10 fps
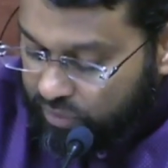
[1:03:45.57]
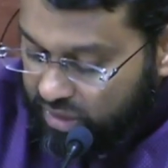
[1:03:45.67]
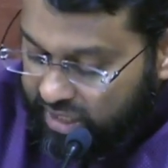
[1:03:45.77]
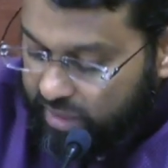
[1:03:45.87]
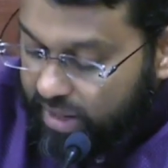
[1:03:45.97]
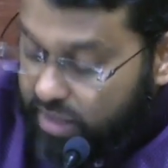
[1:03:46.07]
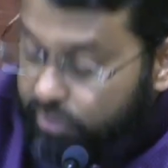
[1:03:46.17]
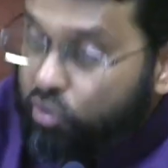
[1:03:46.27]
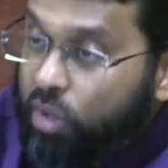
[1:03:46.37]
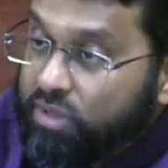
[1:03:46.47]
he made a
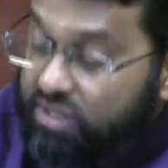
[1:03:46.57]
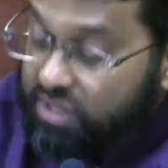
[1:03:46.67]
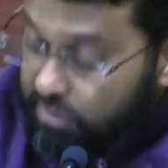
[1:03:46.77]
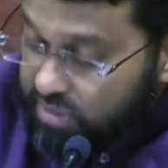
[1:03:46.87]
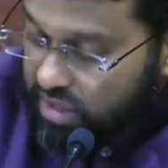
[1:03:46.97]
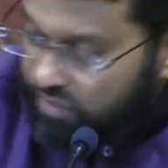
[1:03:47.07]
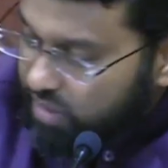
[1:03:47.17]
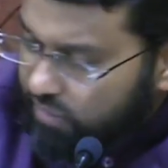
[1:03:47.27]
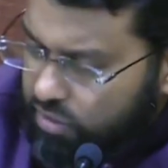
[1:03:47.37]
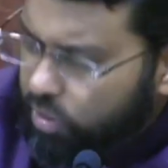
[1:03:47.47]
promise to himself,
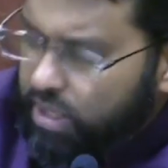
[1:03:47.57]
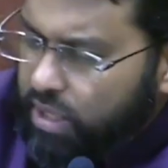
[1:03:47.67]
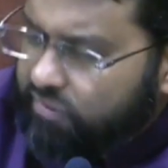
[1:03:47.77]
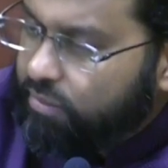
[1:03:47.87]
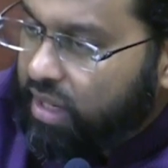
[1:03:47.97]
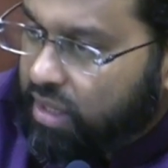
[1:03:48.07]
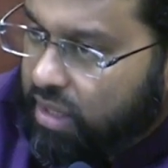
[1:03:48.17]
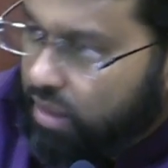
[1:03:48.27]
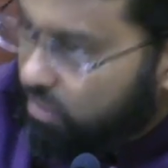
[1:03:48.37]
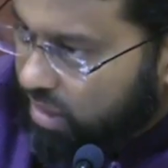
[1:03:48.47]
even though he loved
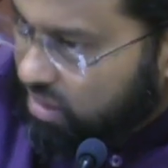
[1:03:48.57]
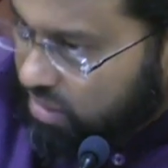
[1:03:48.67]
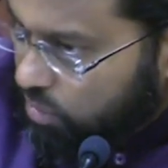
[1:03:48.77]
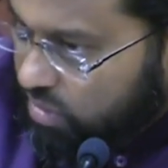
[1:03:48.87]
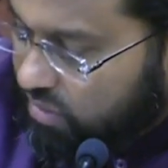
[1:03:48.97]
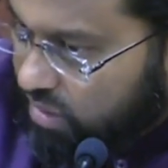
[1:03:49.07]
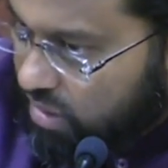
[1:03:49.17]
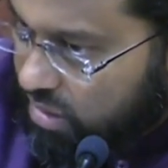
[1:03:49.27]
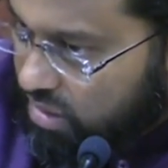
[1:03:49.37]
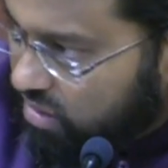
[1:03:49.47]
Mecca, because he was of the,
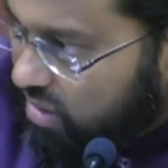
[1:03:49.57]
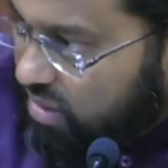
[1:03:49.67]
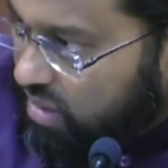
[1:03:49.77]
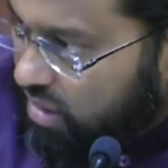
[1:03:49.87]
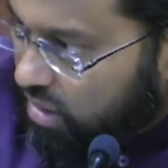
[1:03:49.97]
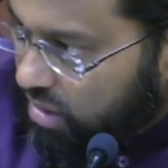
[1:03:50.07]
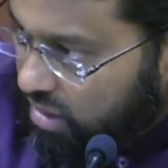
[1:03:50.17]
this is his city.